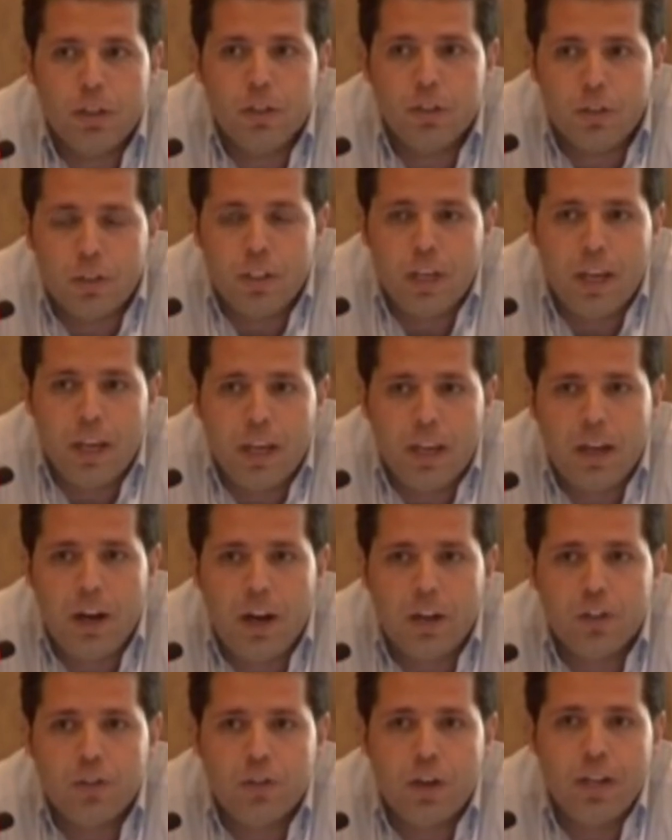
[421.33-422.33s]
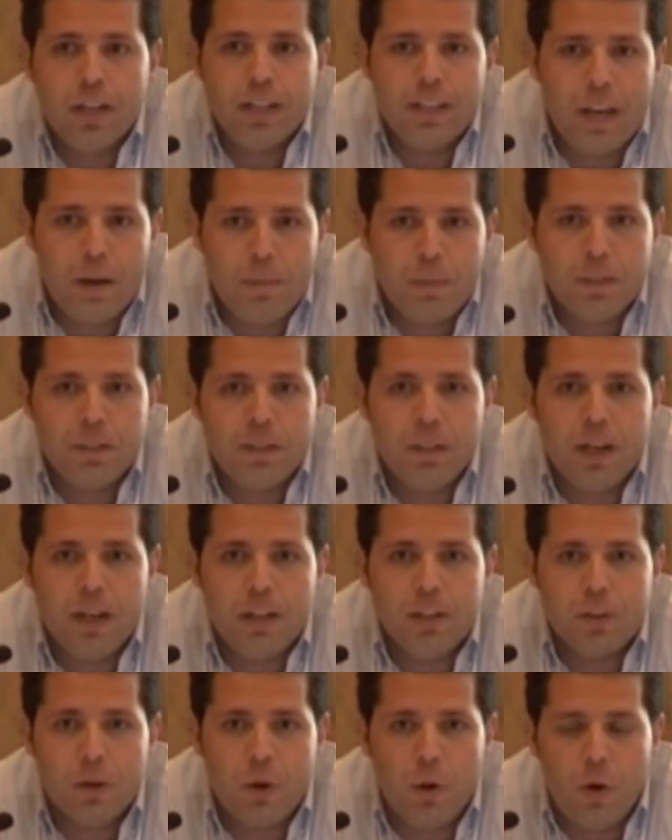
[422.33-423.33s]
today are trying to
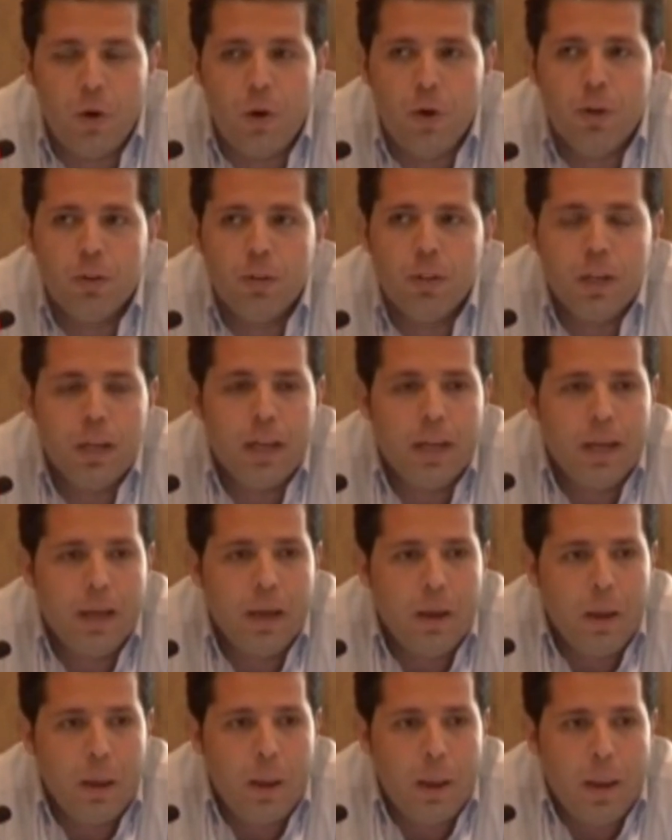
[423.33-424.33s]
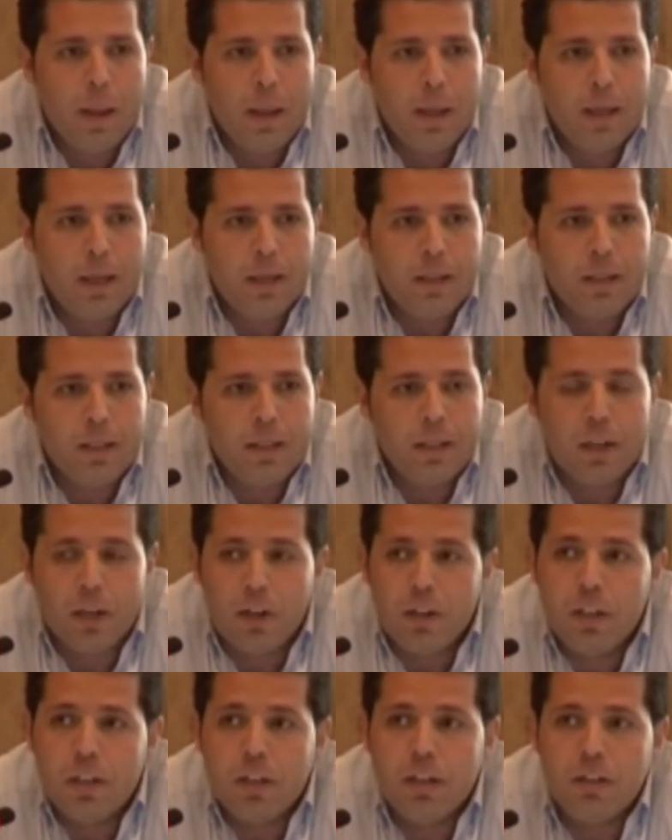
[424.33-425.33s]
capitalize on the
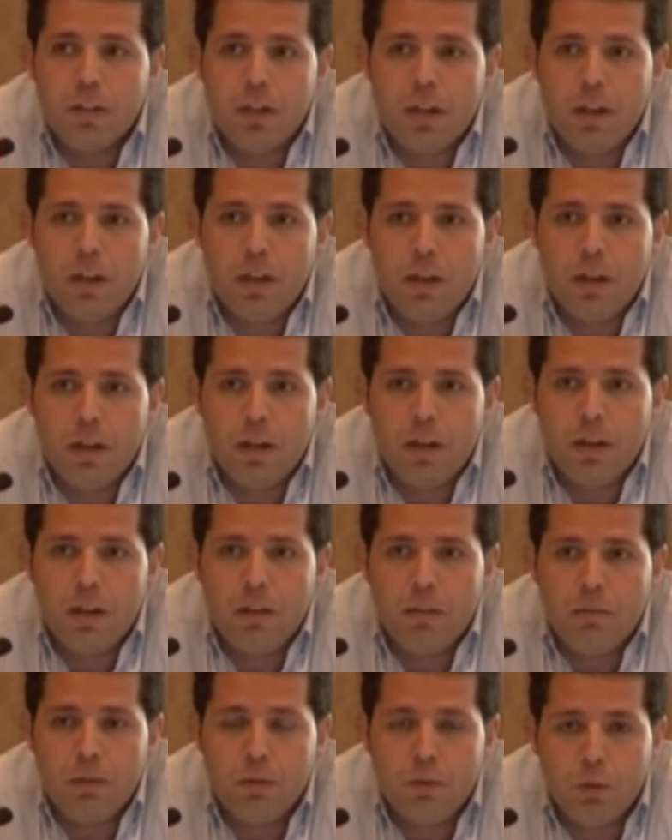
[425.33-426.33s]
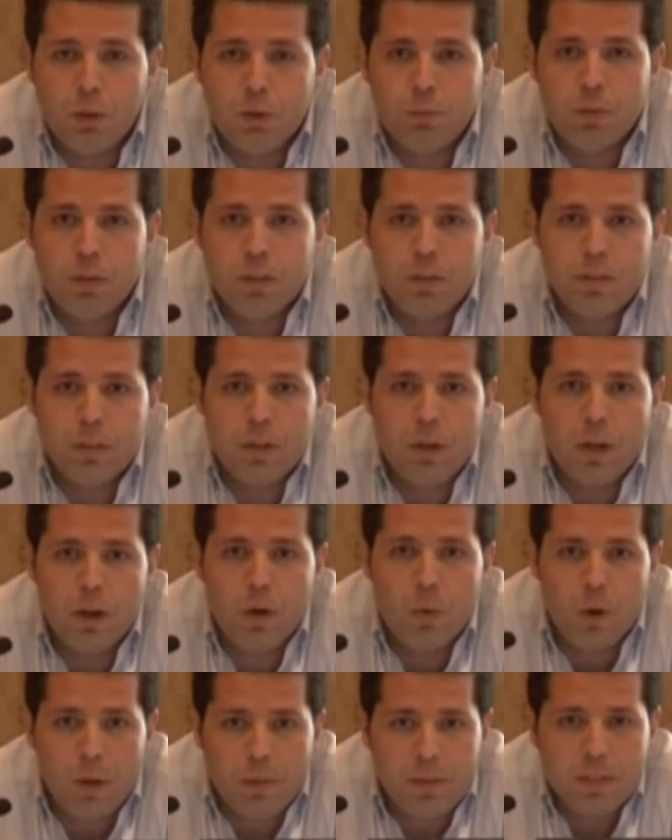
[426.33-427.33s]
career recruitment
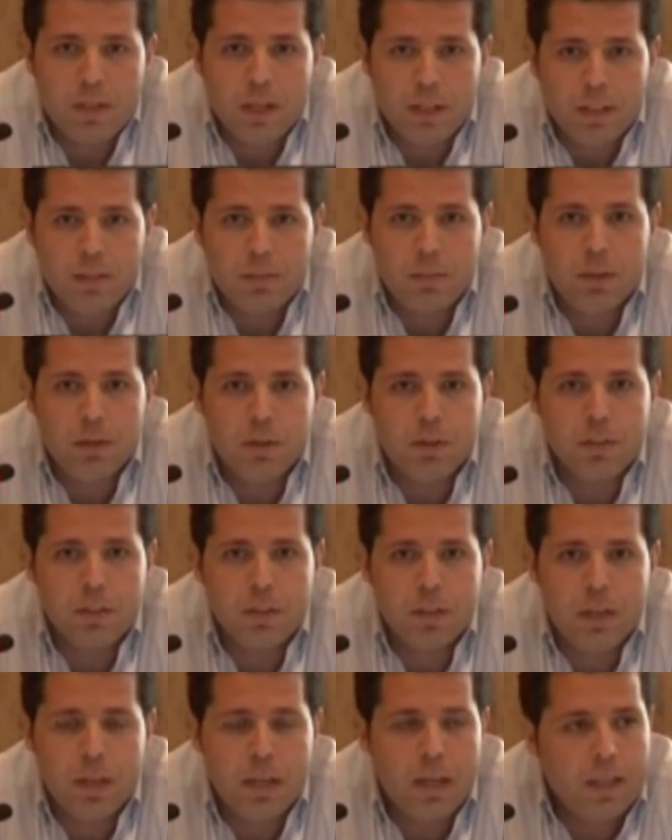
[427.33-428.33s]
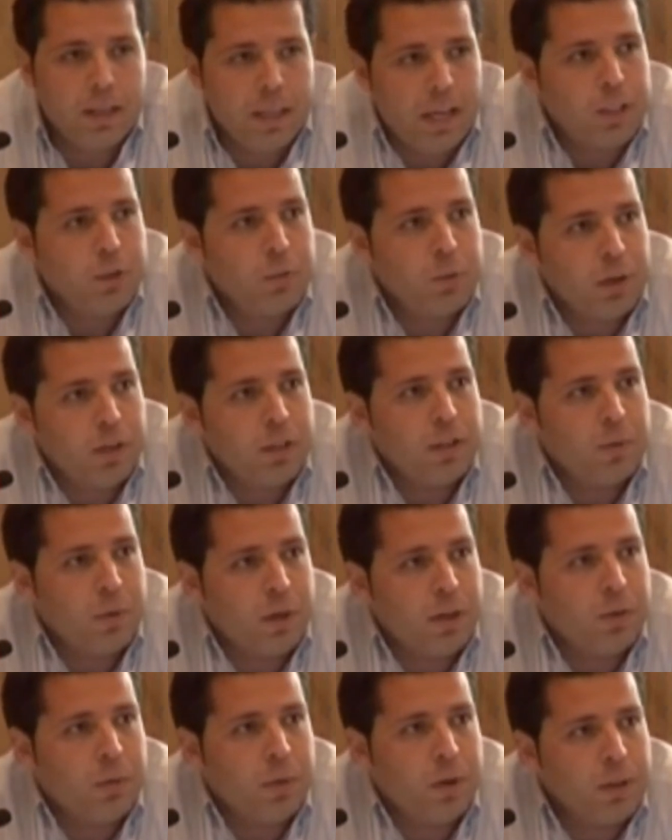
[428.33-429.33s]
websites, because that's where
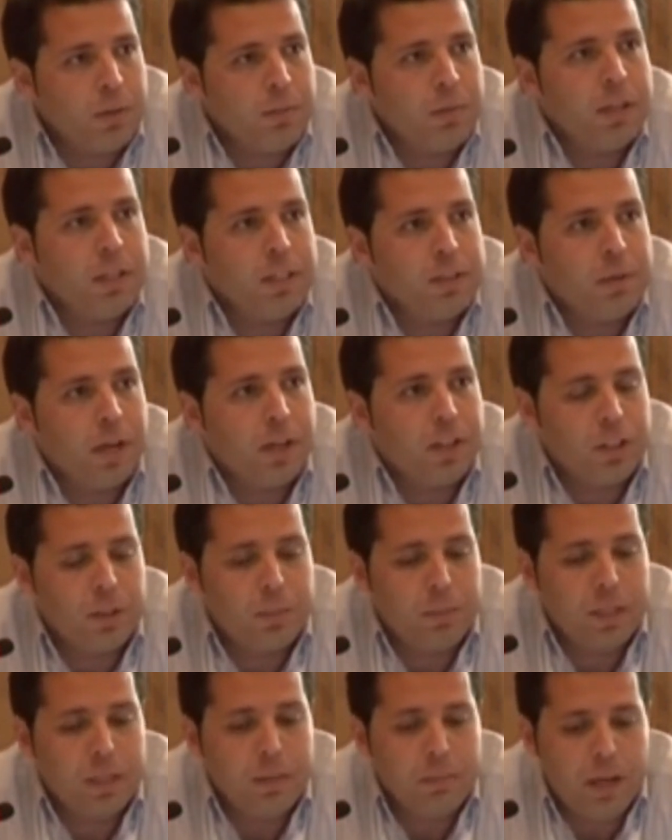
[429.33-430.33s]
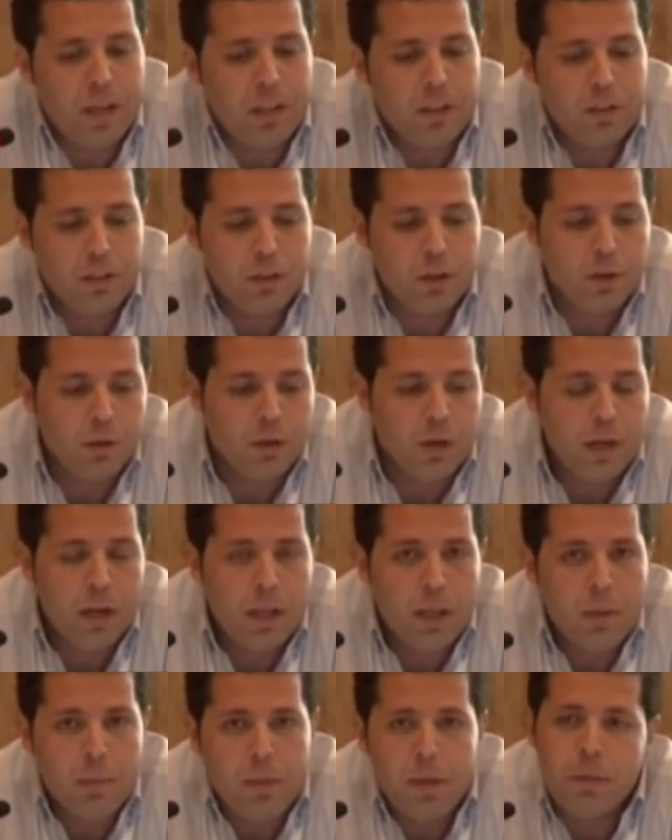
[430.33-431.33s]
the money is actually being made. So
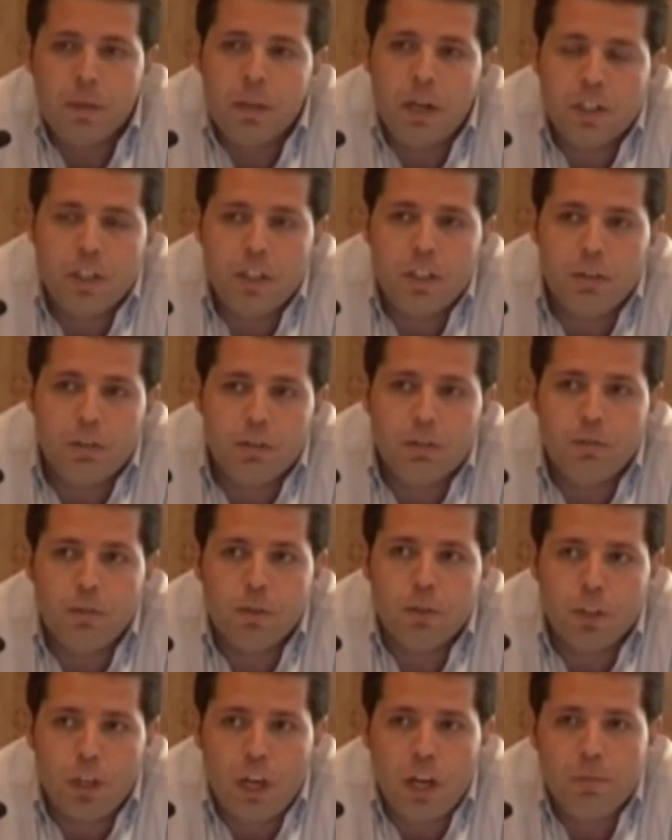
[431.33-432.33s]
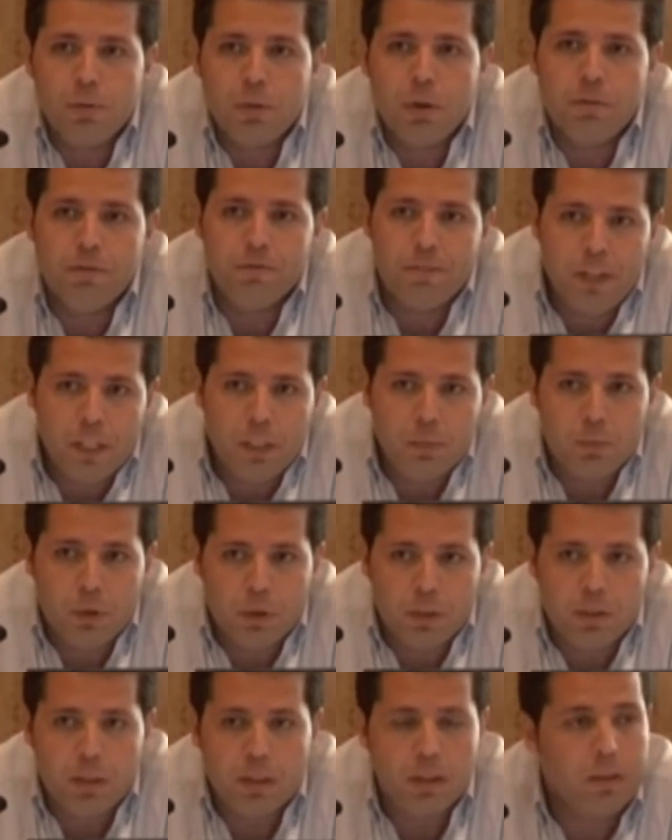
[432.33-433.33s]
people are actually looking for jobs on
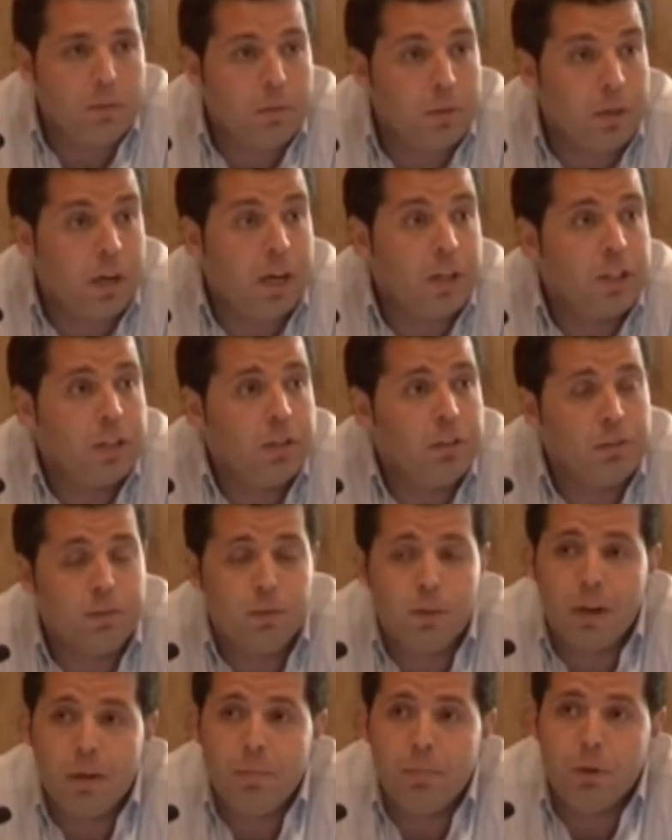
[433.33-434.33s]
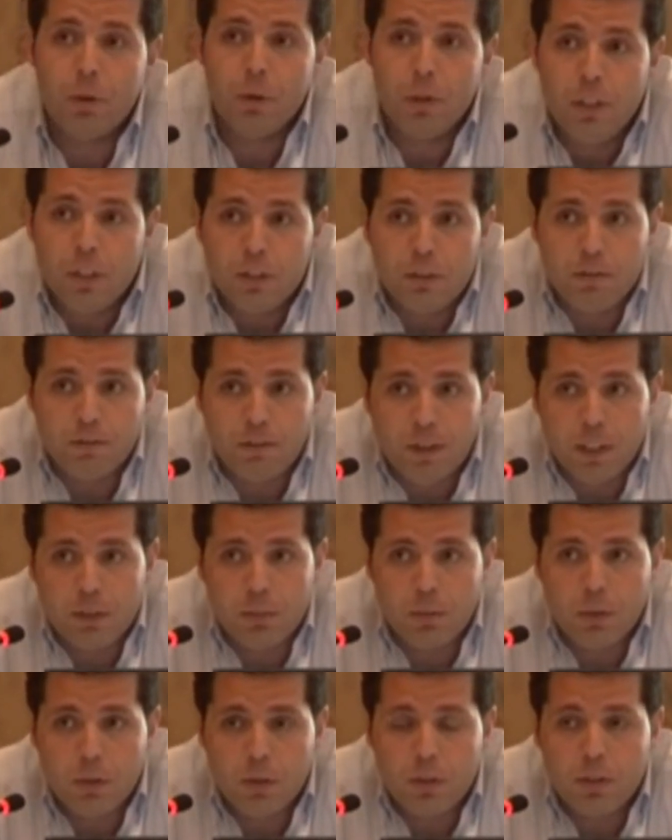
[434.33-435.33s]
Facebook. They're actually looking for employees on
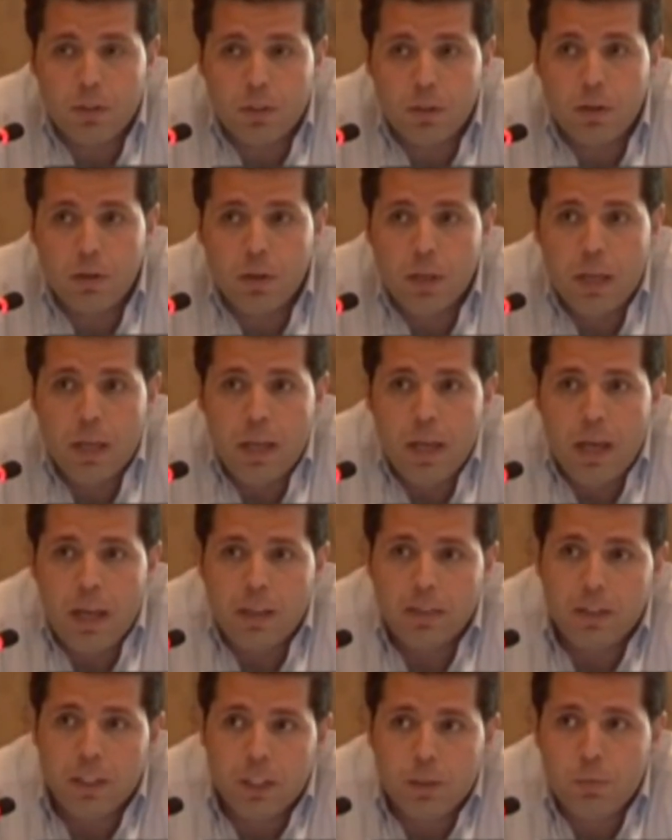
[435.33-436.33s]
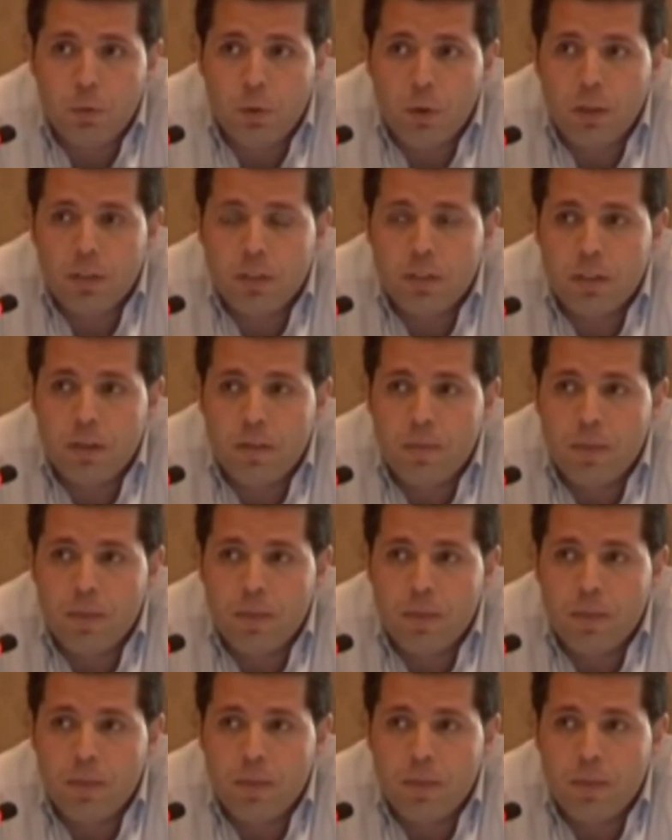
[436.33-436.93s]
Facebook. So at this point,